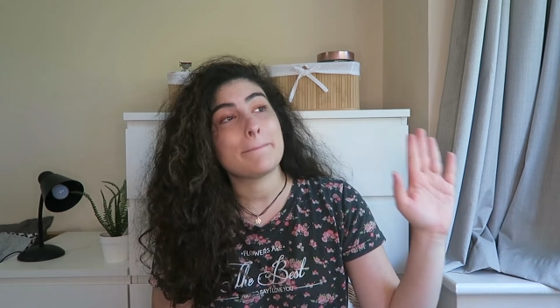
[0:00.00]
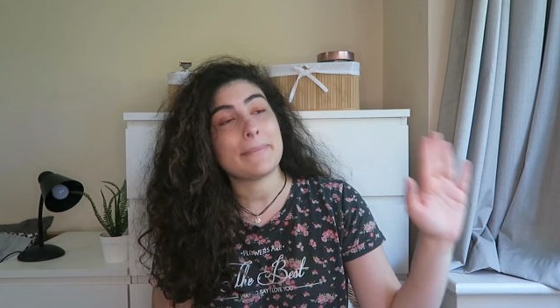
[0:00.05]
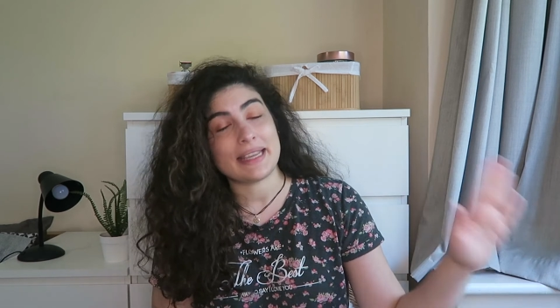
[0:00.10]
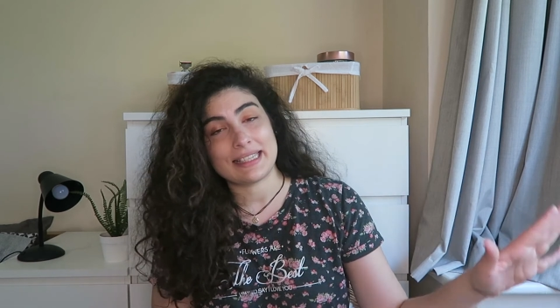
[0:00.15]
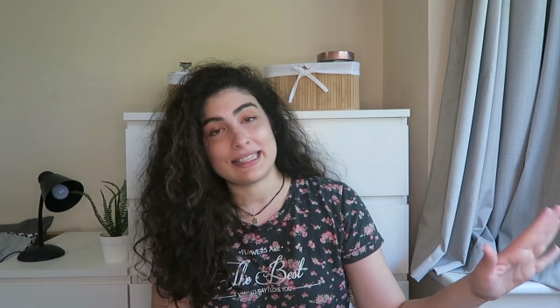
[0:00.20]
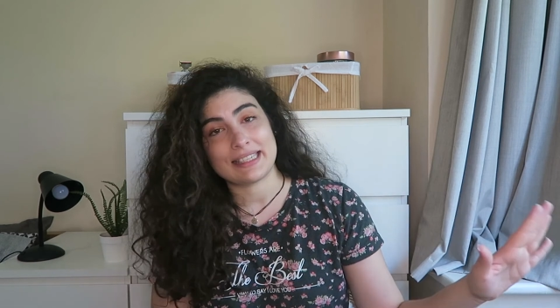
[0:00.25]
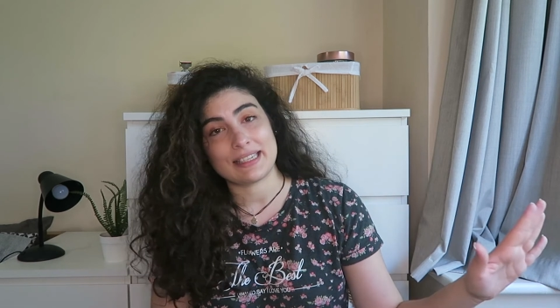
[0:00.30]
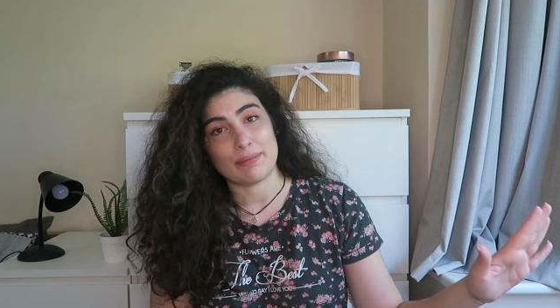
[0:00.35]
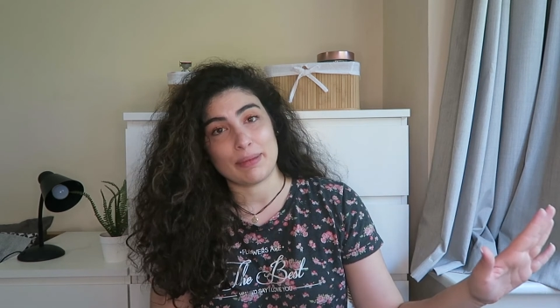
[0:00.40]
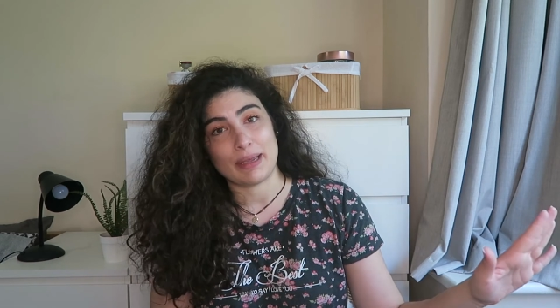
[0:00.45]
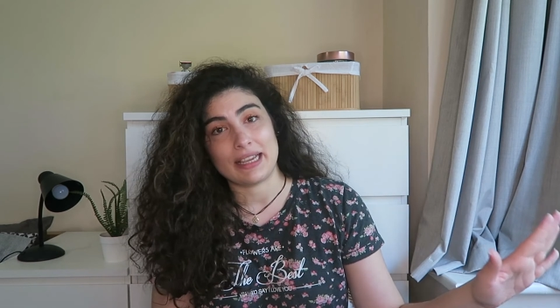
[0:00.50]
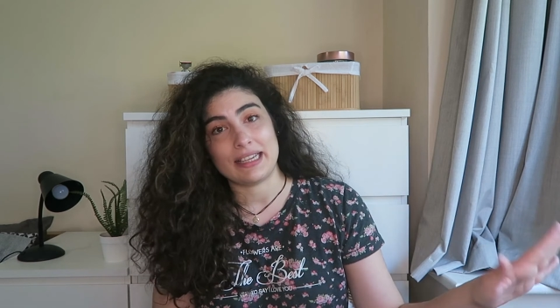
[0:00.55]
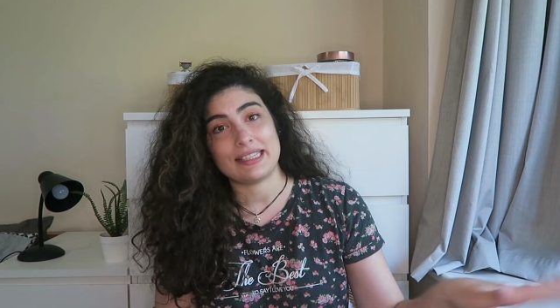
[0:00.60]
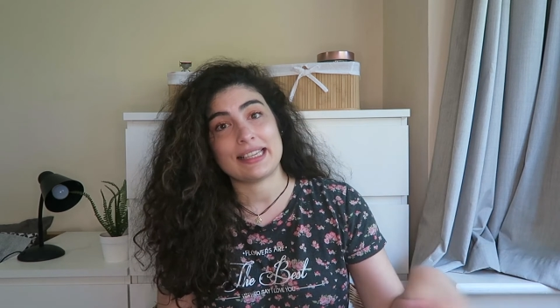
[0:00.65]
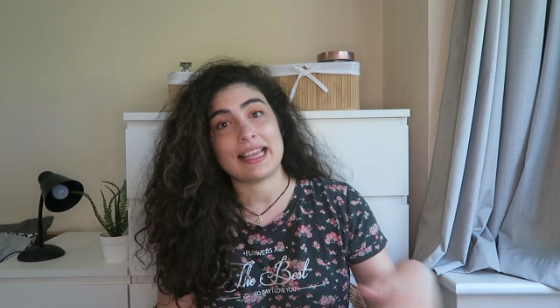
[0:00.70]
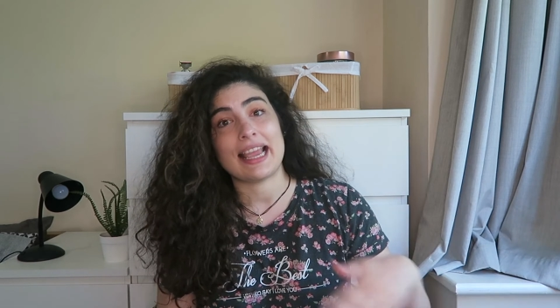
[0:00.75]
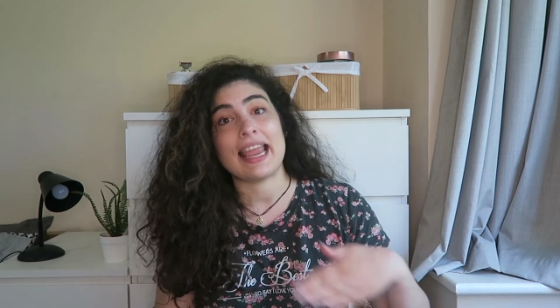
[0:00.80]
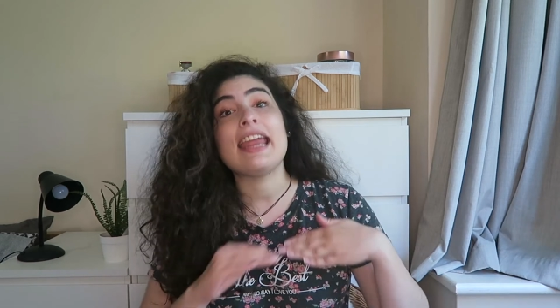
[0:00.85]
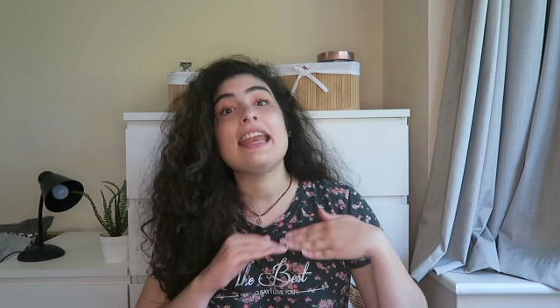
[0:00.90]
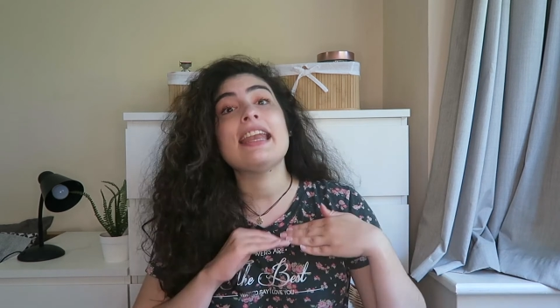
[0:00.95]
pizza
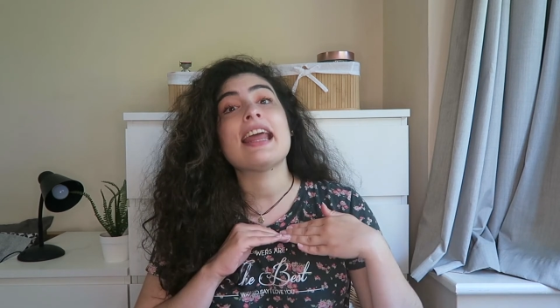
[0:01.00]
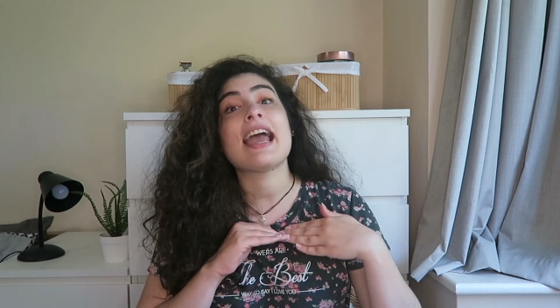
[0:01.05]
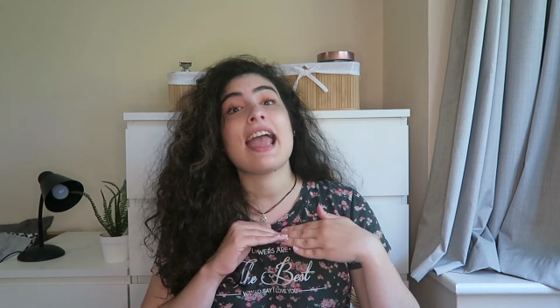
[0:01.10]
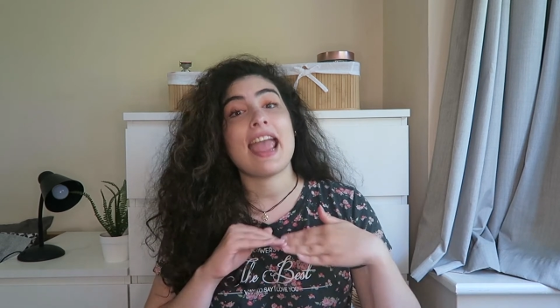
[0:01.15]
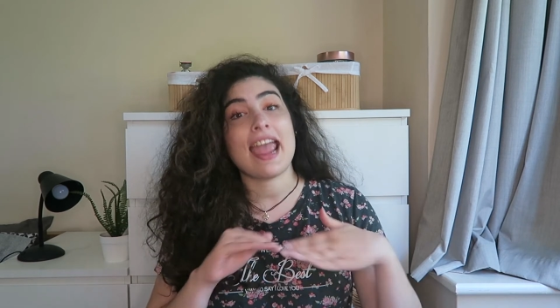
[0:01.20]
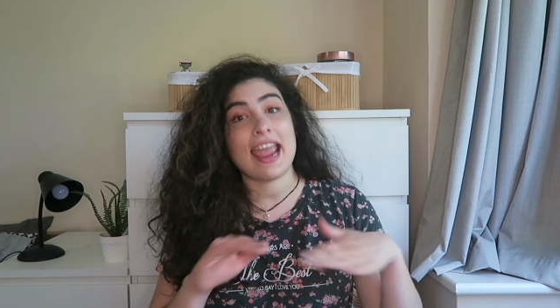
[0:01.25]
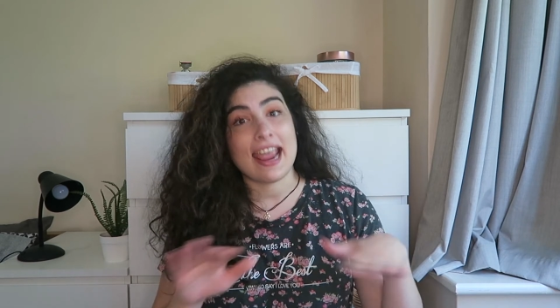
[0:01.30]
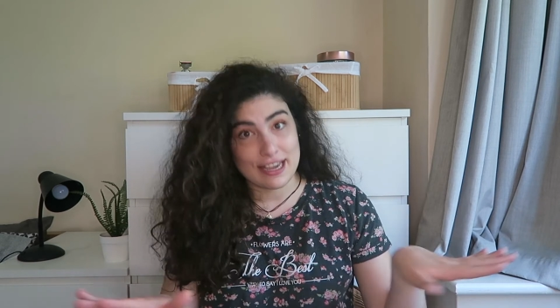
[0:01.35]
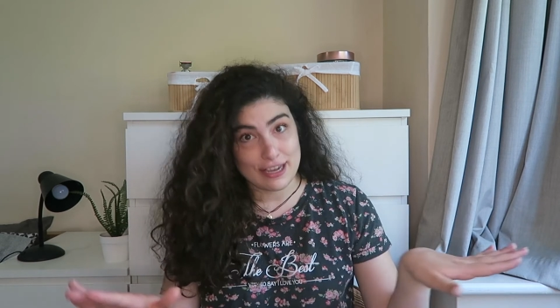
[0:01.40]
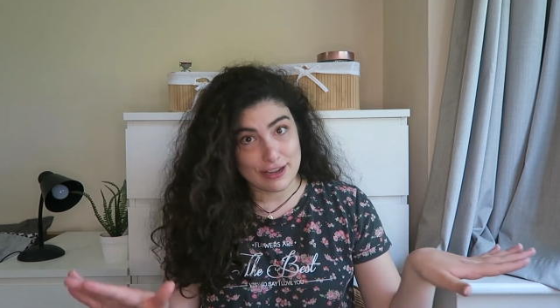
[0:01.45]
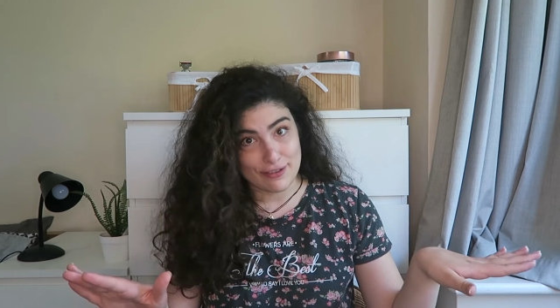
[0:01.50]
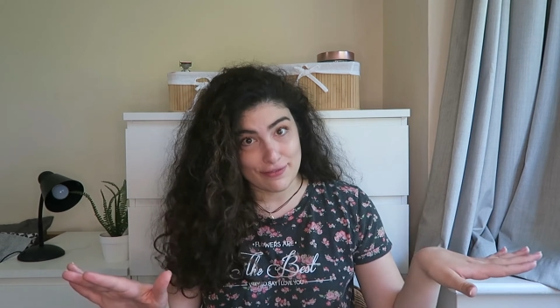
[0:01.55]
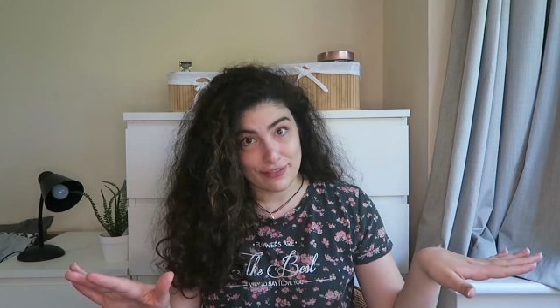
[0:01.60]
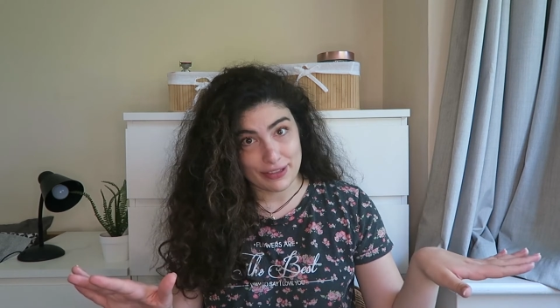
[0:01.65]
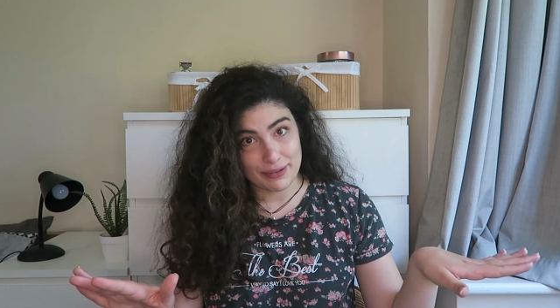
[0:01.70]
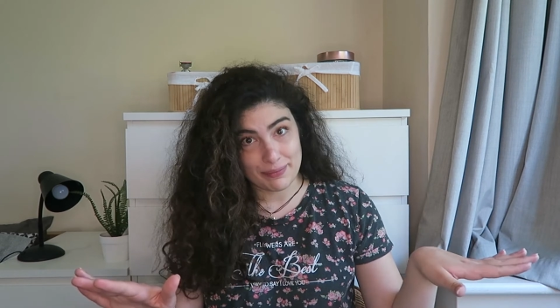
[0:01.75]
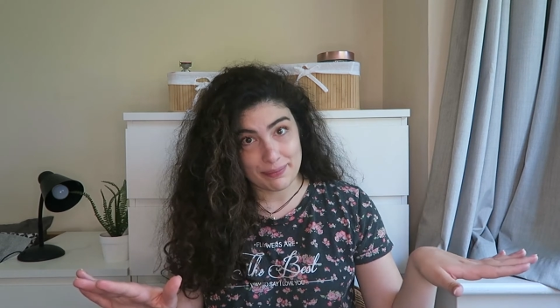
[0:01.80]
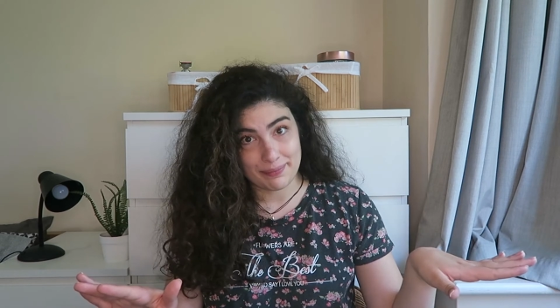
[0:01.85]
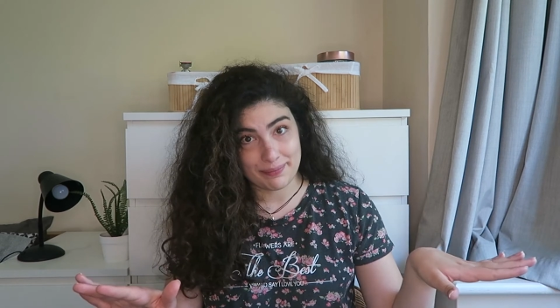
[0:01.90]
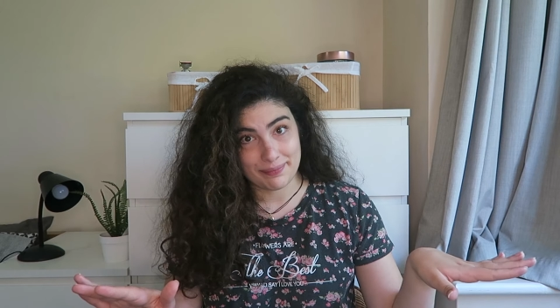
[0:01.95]
base in any of
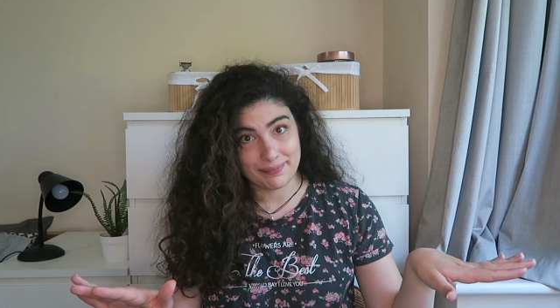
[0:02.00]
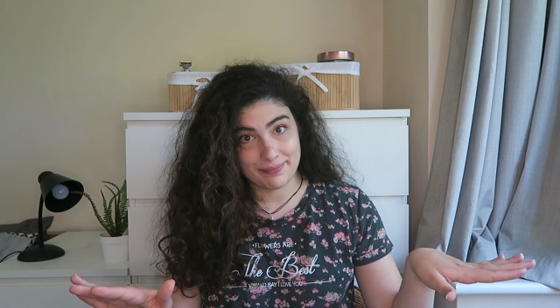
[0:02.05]
them.